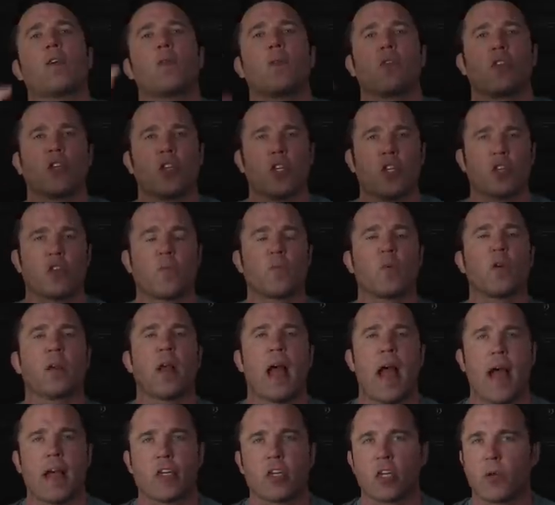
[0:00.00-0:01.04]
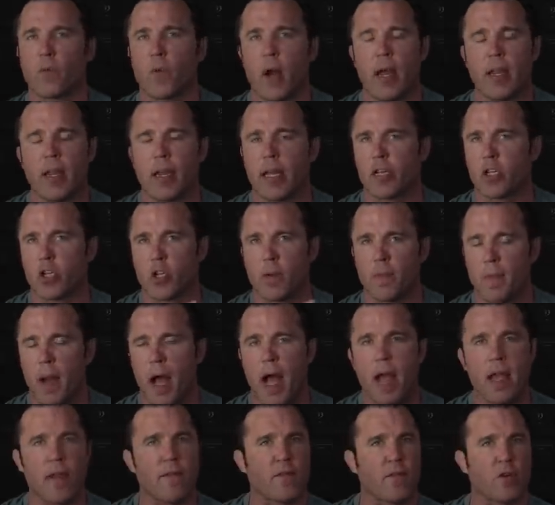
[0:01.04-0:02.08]
you can see some real action, right? Like
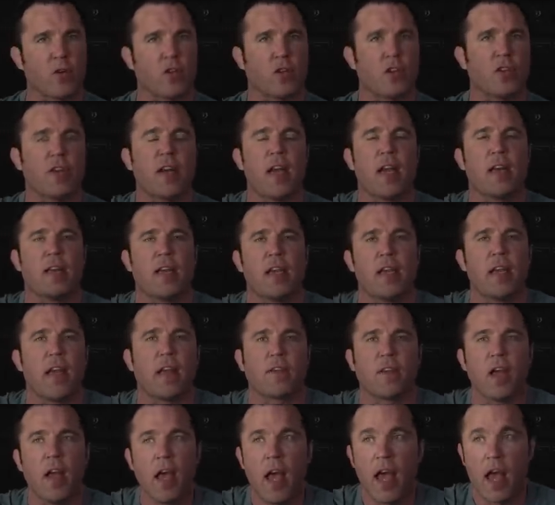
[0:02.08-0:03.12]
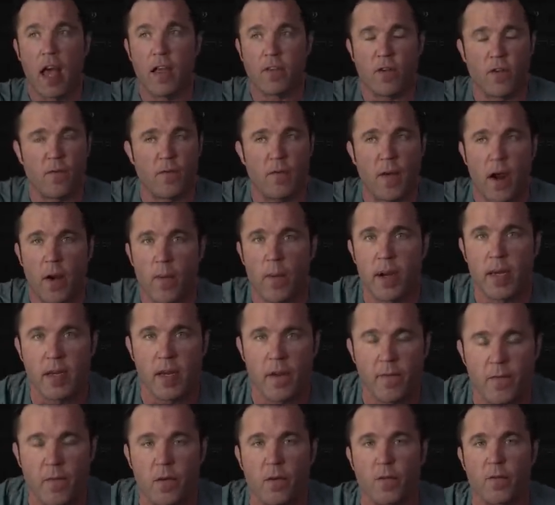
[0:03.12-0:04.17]
Chimaev versus Nate Diaz has a very
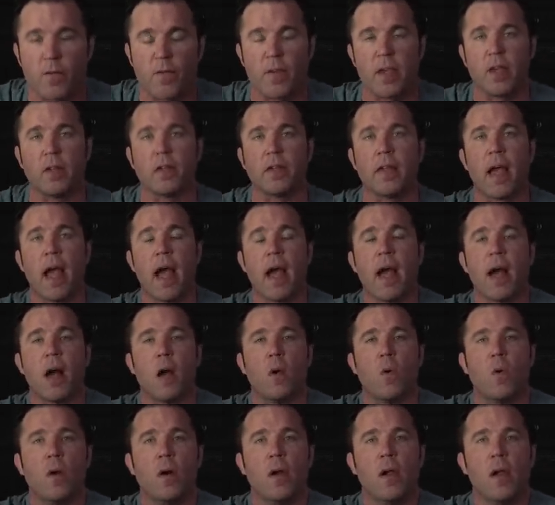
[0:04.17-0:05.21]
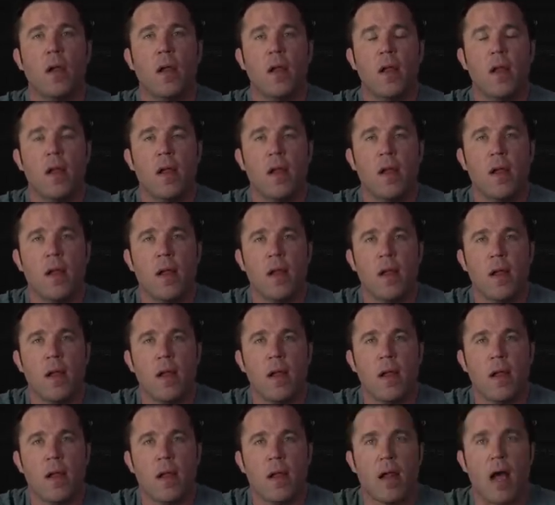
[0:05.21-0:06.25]
different feel now.
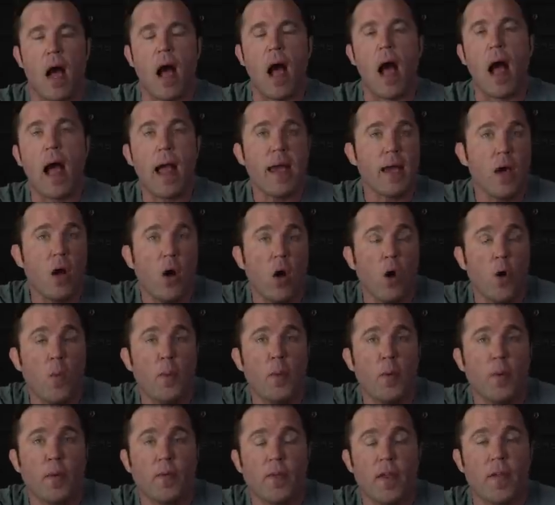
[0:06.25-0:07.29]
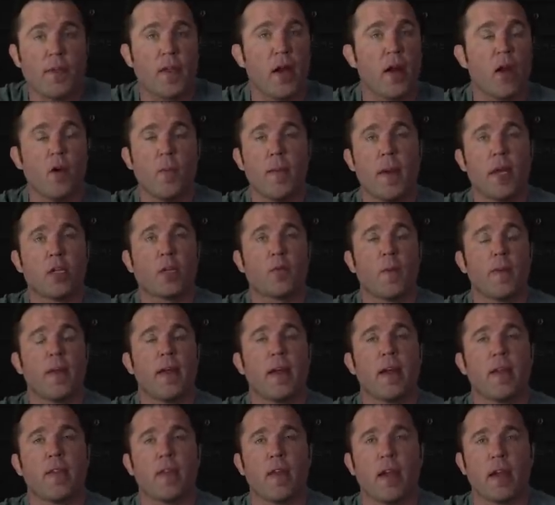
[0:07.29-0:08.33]
I hope that they don't mess with
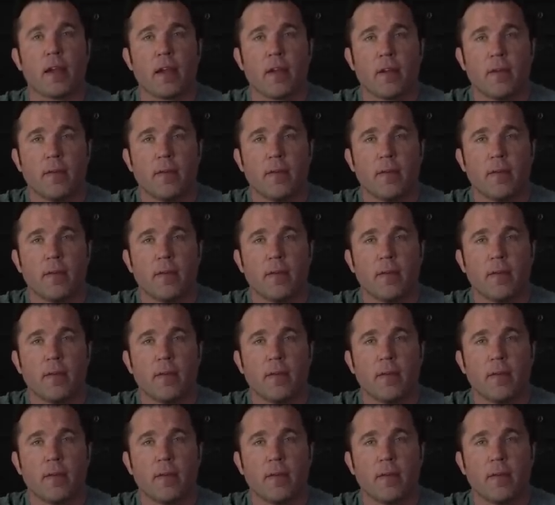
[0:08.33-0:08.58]
anything.